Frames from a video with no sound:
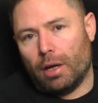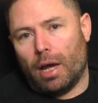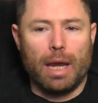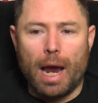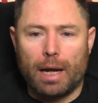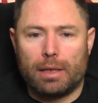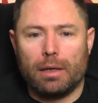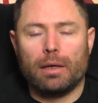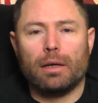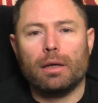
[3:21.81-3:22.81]
The
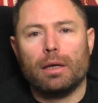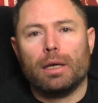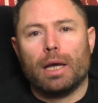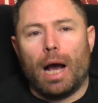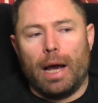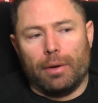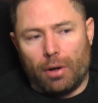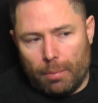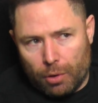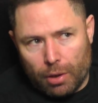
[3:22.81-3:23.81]
acting, I'm
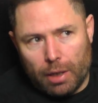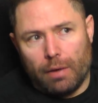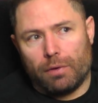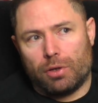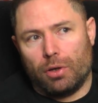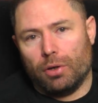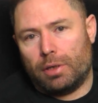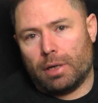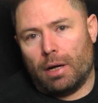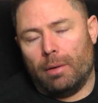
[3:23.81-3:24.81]
going to give it to Good
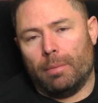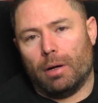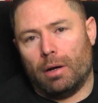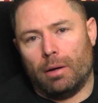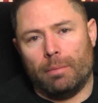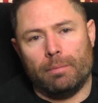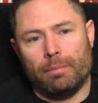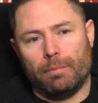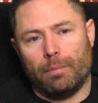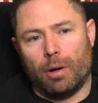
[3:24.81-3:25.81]
Time
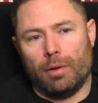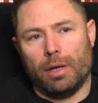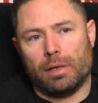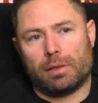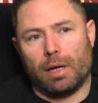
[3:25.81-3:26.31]
on this.